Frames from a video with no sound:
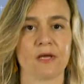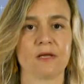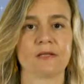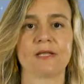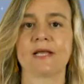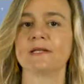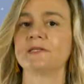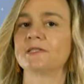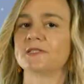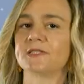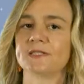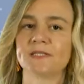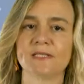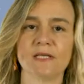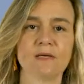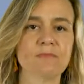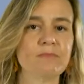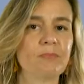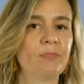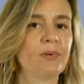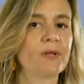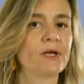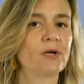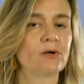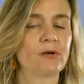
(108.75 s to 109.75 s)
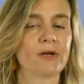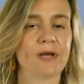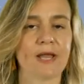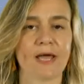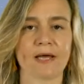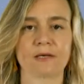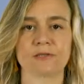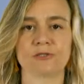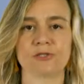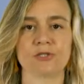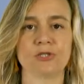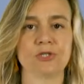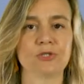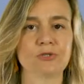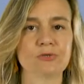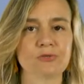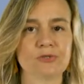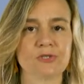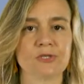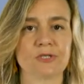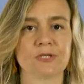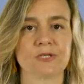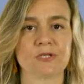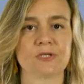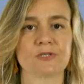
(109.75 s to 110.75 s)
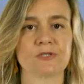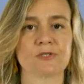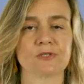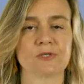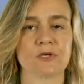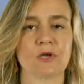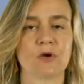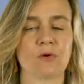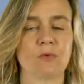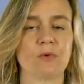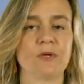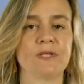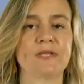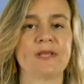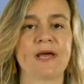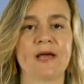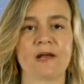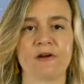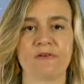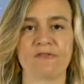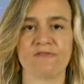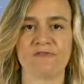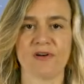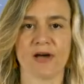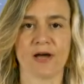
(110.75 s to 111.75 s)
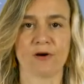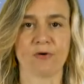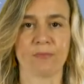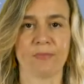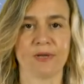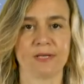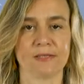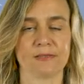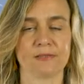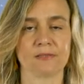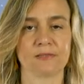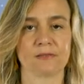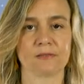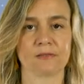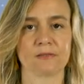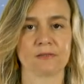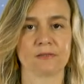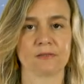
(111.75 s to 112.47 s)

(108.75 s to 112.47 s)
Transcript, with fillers: that simply connect users with their environment.